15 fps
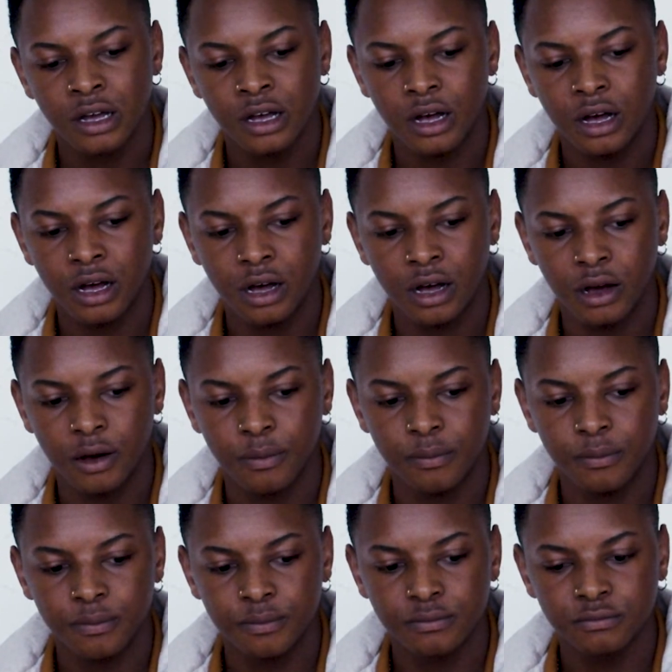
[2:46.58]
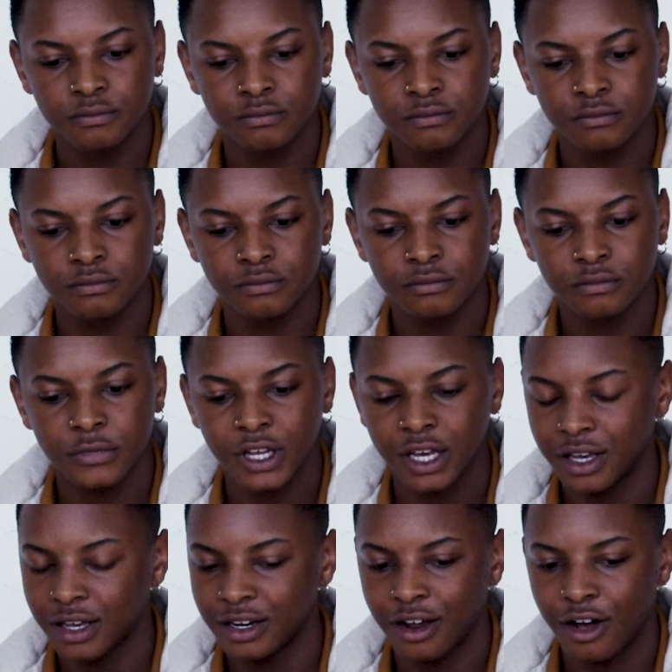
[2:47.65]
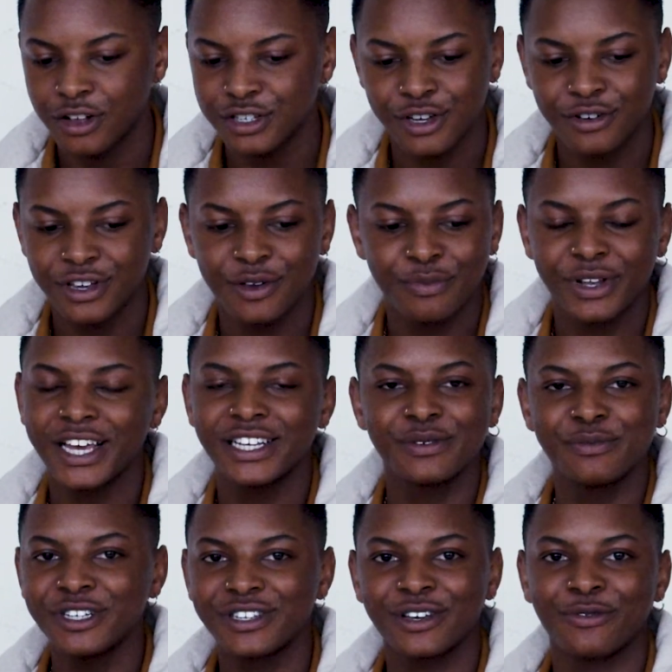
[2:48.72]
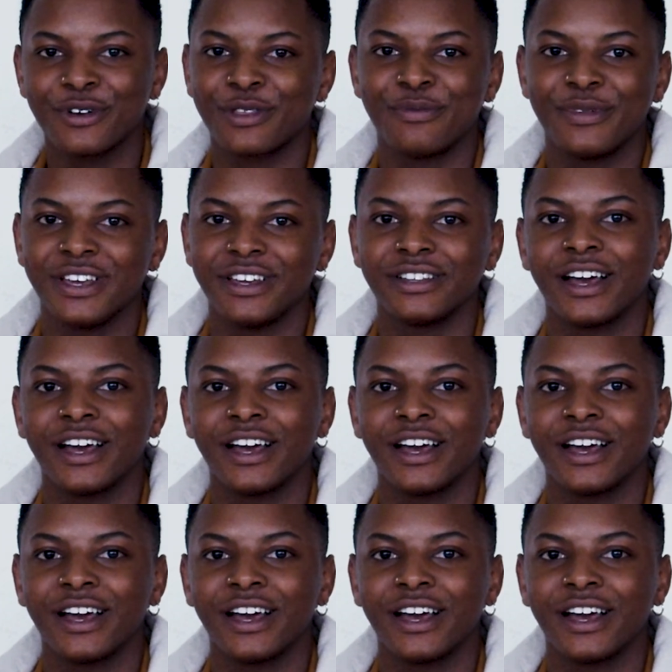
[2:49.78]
And also he plays music with me.